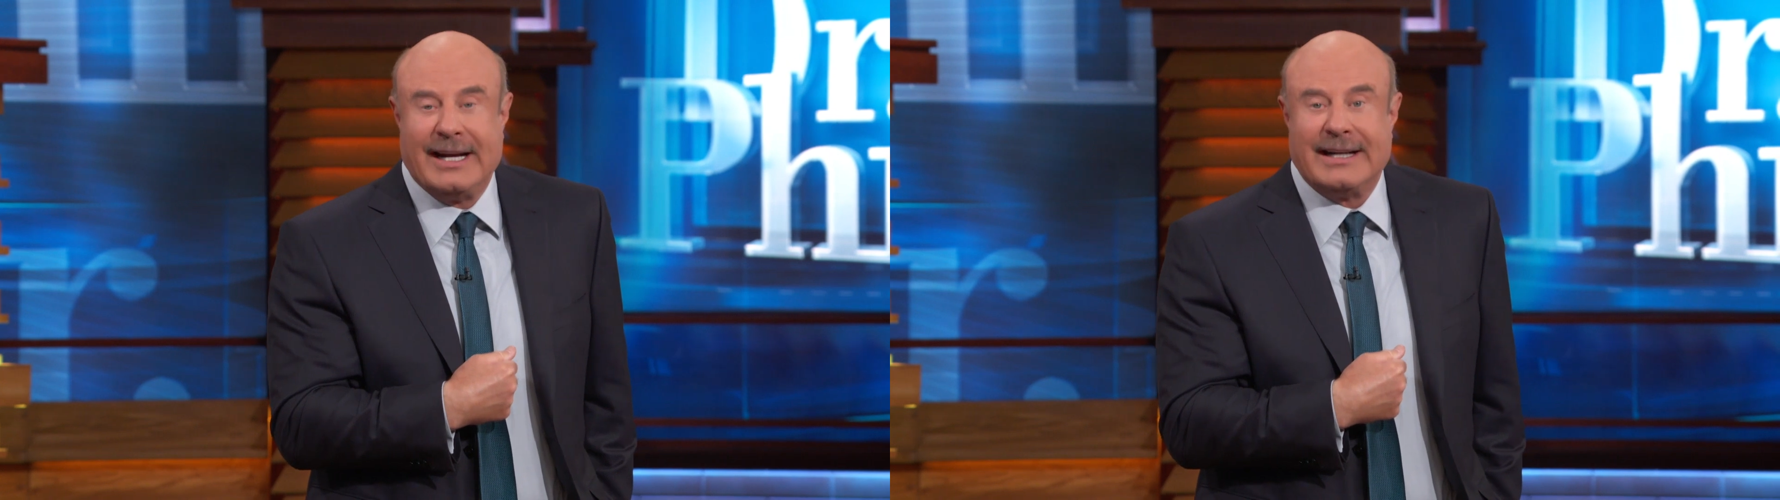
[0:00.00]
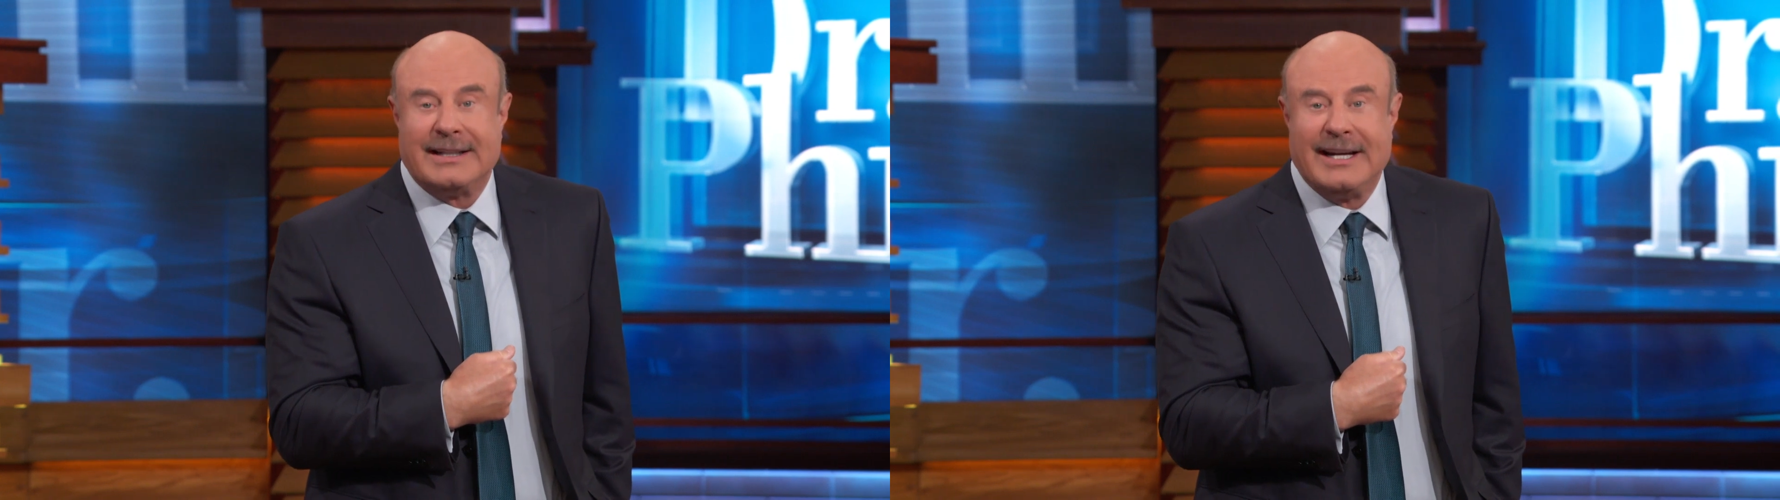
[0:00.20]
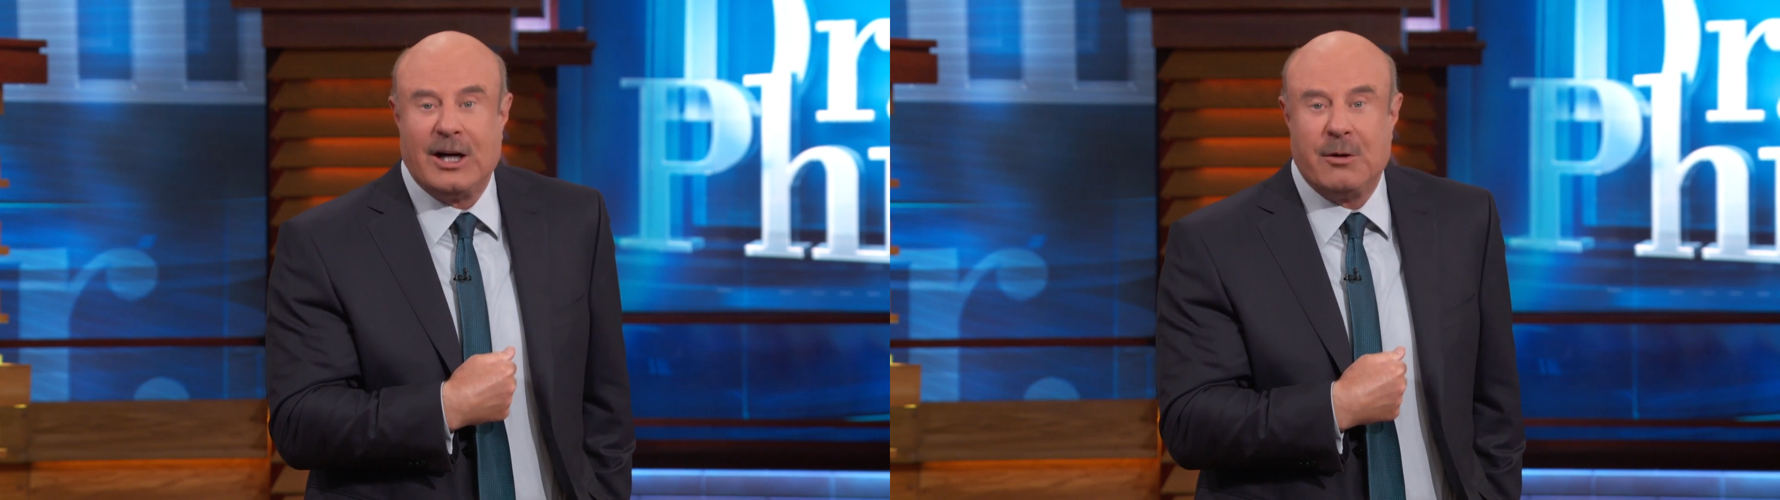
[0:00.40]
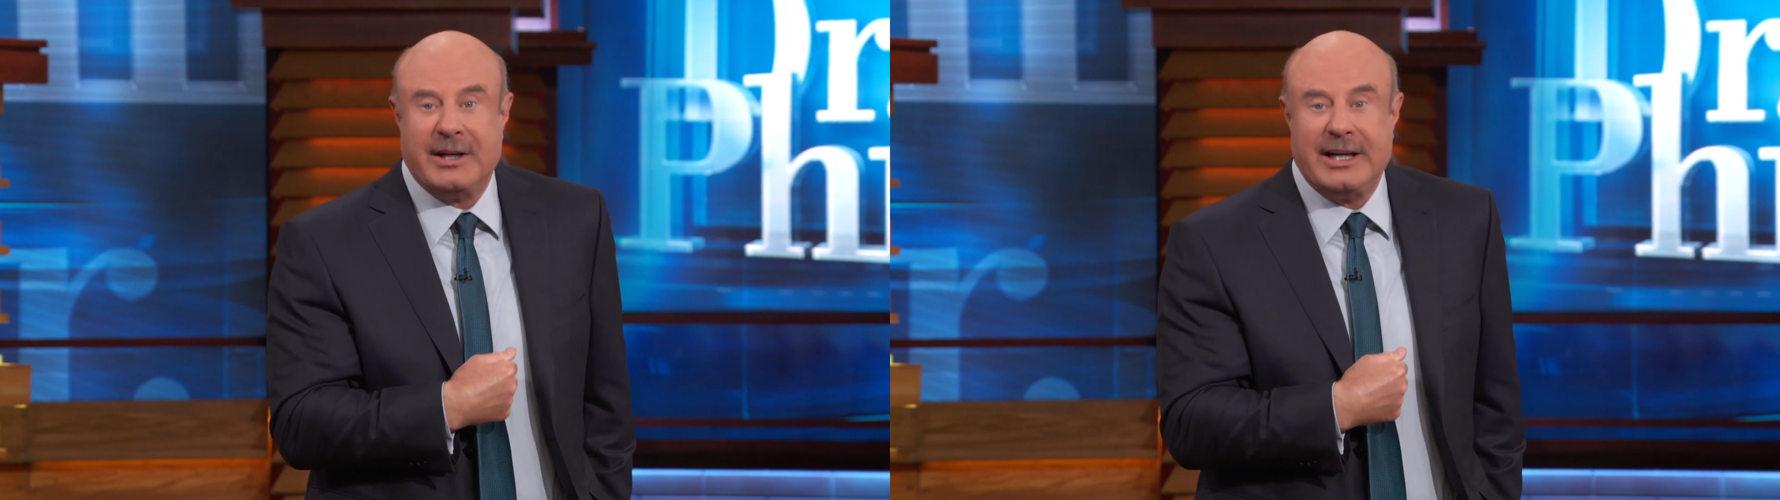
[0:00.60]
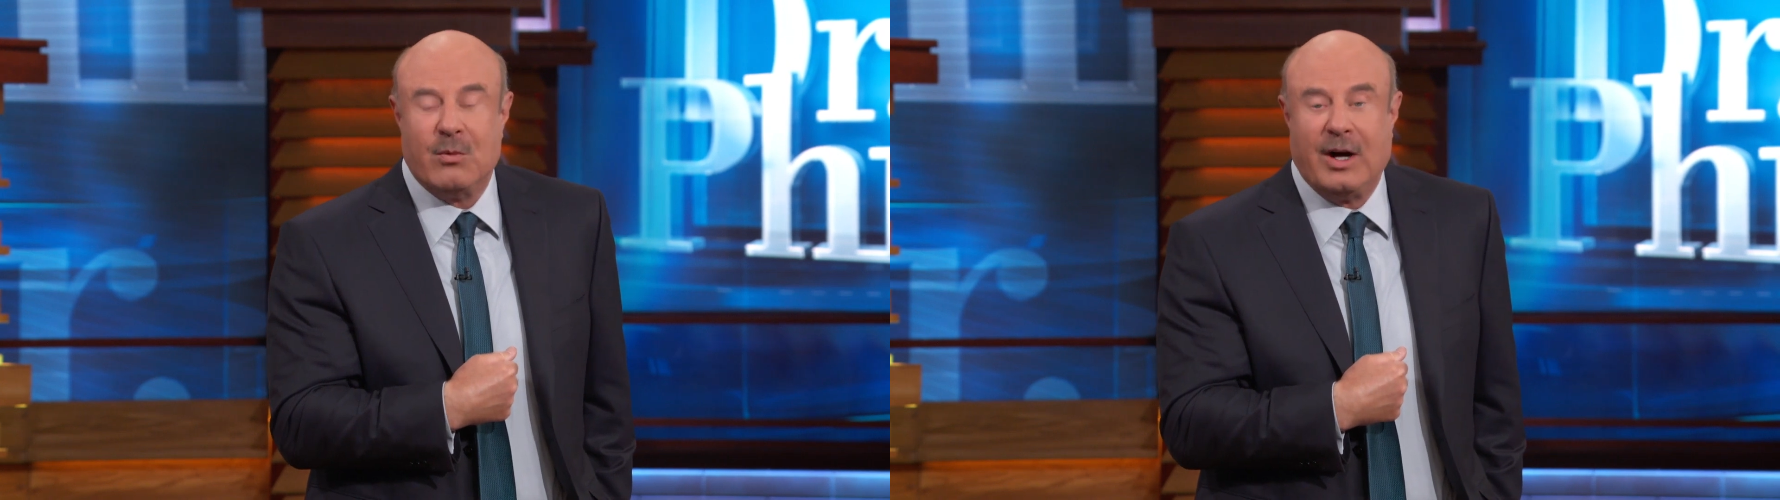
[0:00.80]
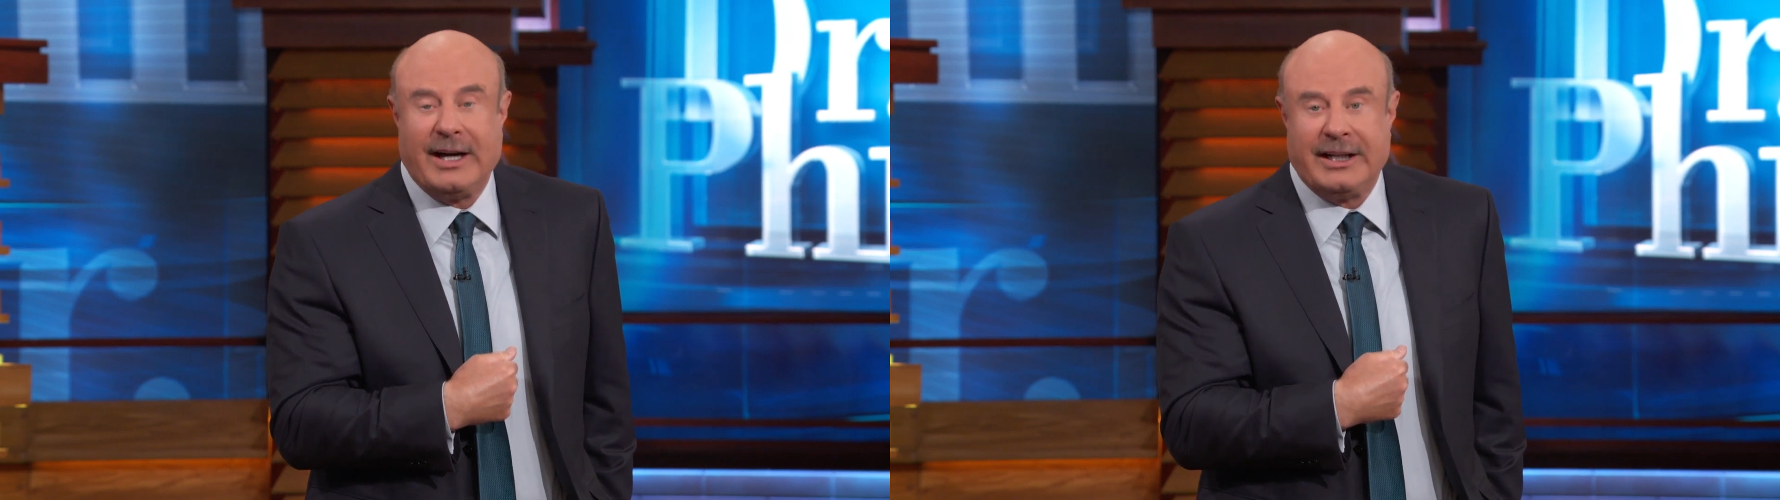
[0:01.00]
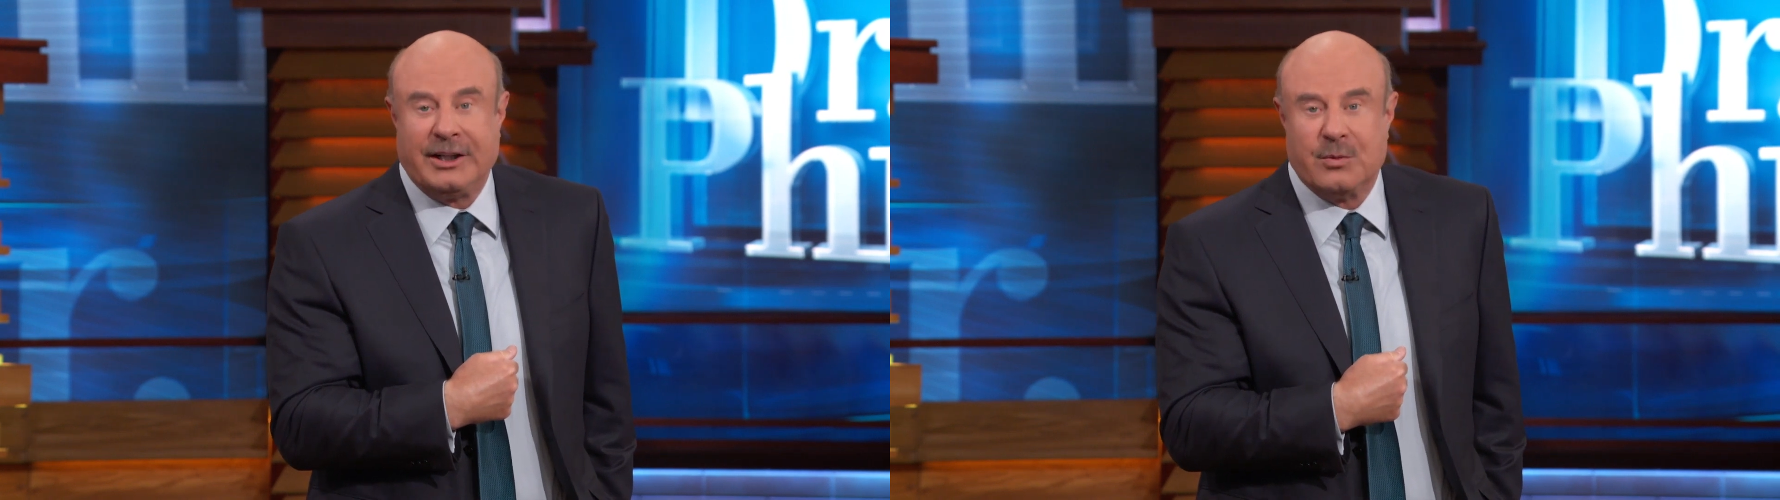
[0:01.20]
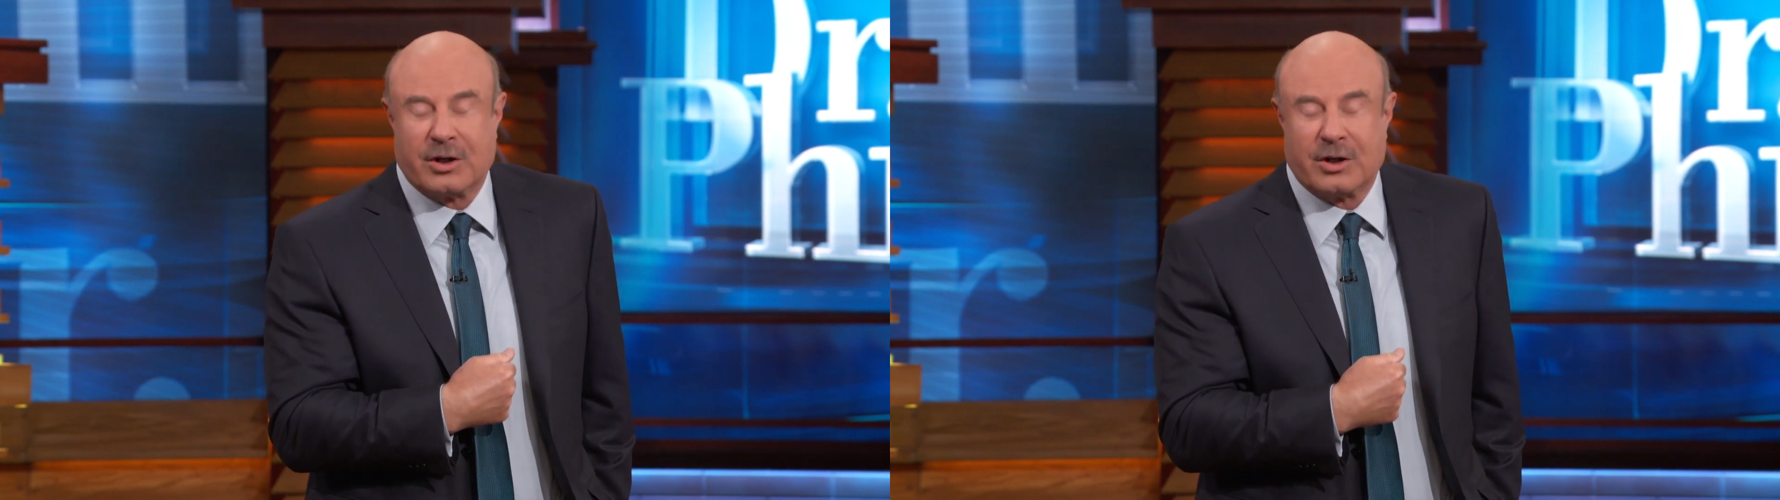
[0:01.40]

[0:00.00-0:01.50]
and tell me what in the